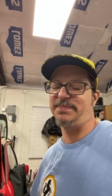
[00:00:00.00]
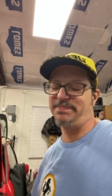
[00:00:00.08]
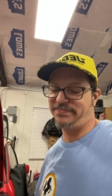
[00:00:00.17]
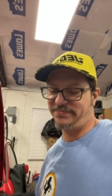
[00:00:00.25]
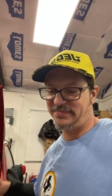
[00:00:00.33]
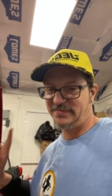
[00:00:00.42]
it.
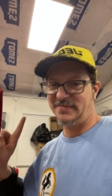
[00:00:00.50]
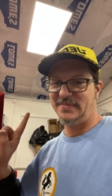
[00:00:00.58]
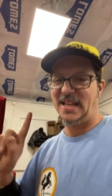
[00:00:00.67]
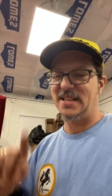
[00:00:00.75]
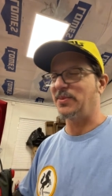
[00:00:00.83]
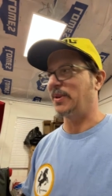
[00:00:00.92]

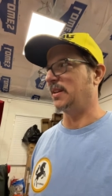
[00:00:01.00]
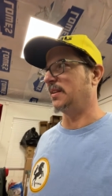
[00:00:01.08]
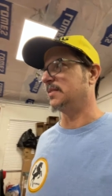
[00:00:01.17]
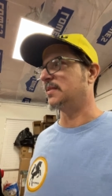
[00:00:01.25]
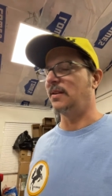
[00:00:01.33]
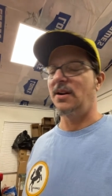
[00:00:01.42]
That's what it
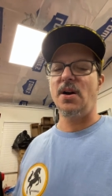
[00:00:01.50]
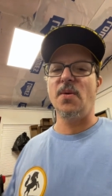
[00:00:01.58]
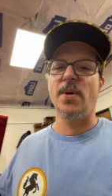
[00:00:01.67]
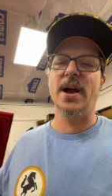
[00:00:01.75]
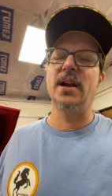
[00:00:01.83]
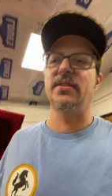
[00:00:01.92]
is. They're all
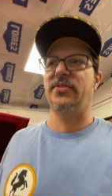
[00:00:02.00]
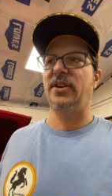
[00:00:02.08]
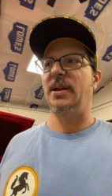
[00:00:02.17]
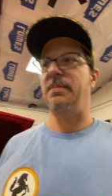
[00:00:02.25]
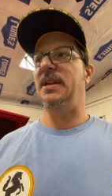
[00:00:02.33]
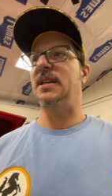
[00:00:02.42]
wired for
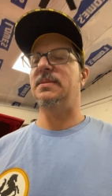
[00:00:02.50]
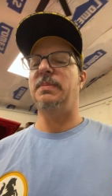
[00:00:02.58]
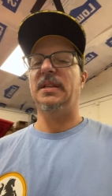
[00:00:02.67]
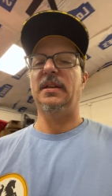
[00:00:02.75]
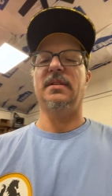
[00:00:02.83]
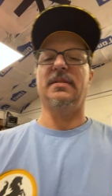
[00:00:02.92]
ABS,
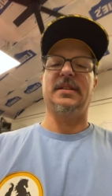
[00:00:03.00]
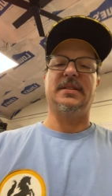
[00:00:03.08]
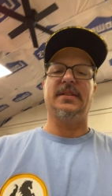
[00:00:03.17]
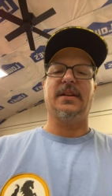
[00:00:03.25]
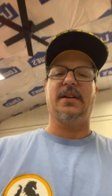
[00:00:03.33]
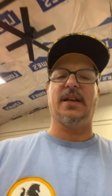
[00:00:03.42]
but they don't
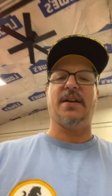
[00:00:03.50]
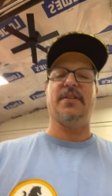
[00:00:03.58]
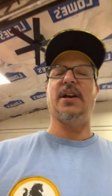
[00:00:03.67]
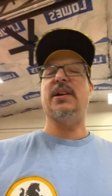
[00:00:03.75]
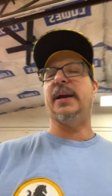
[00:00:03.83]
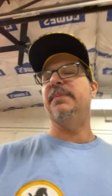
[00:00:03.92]
necessarily have
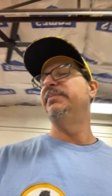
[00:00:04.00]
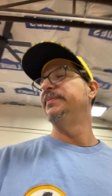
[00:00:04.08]
it. Okay.